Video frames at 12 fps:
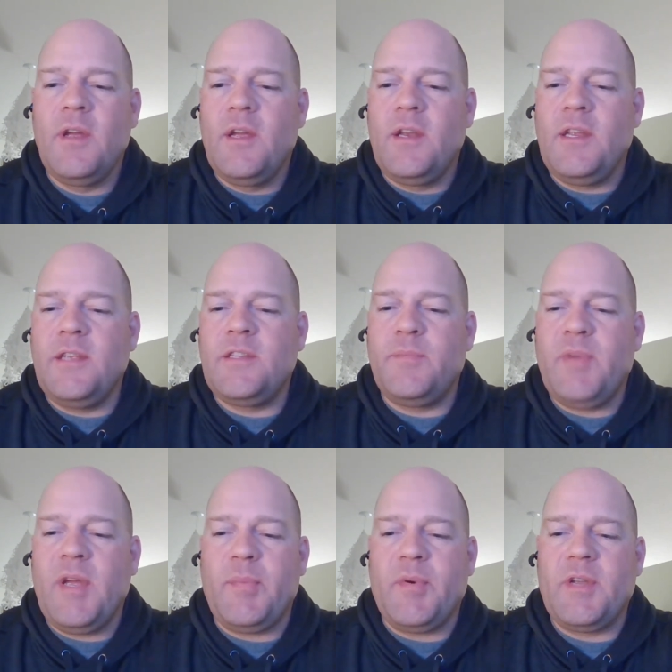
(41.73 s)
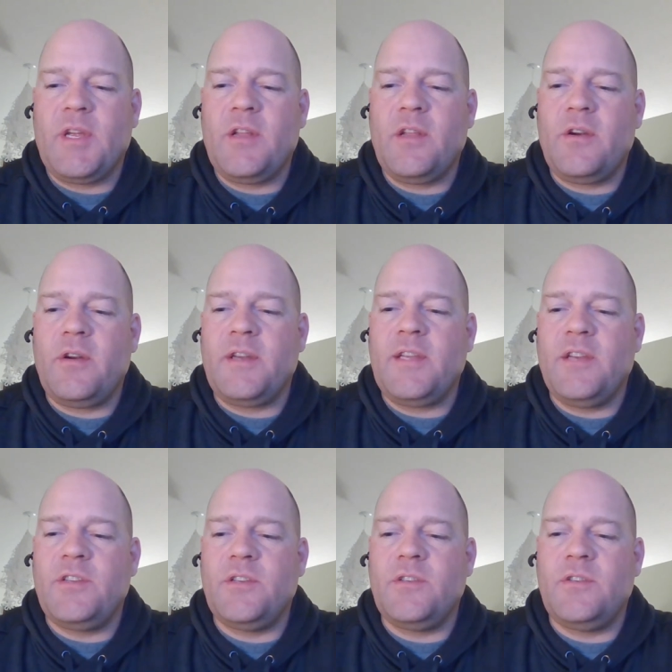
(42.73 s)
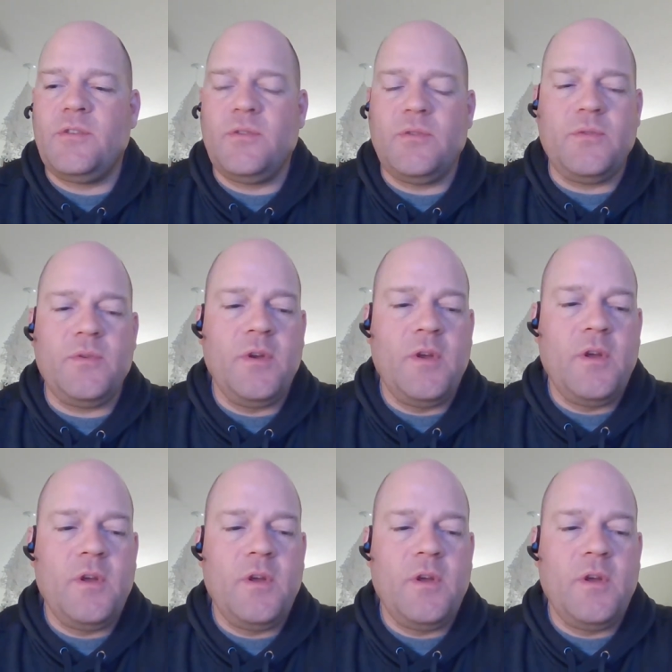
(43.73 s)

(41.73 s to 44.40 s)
needs to pay particular attention to